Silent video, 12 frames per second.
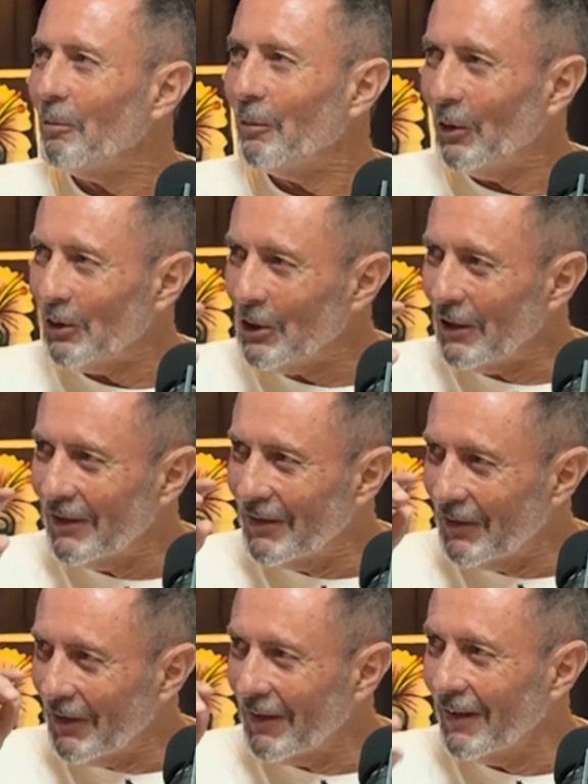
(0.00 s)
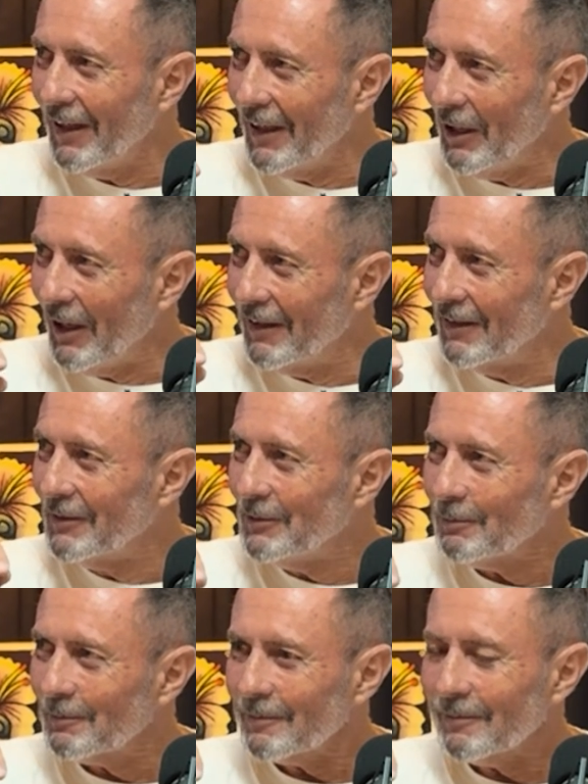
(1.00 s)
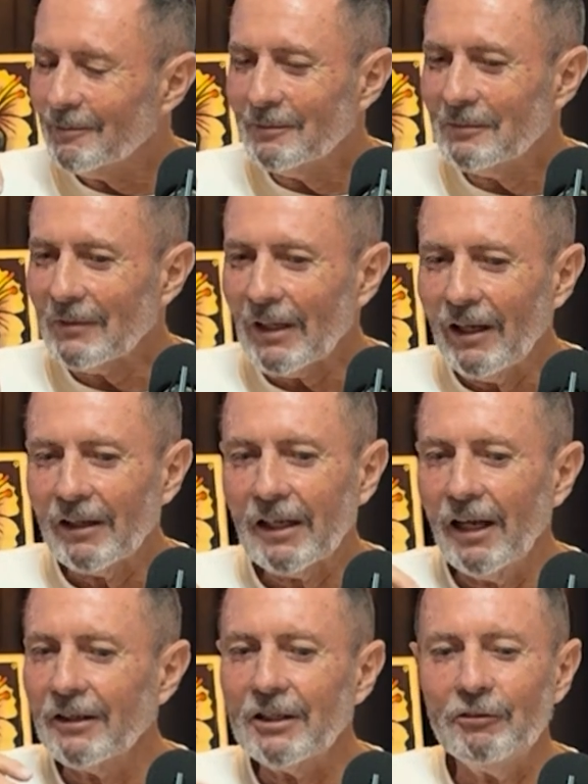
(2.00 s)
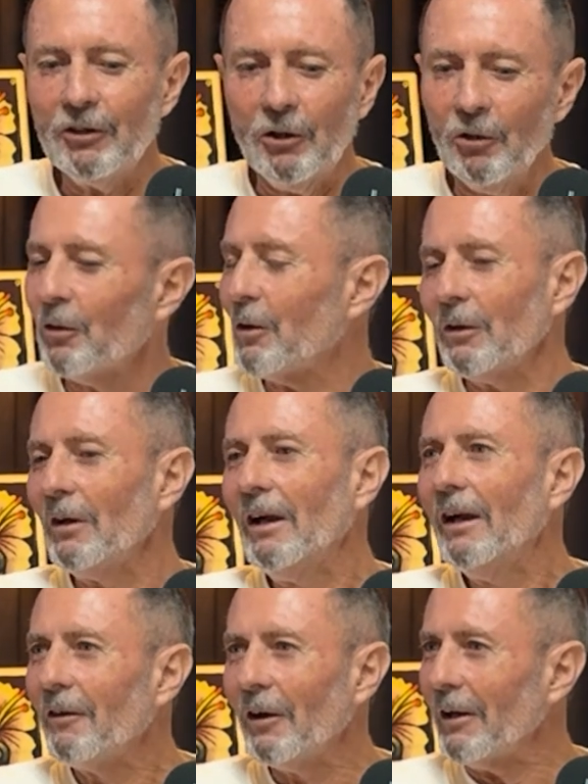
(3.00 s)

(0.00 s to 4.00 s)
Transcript: push you to the thing and can't give you all,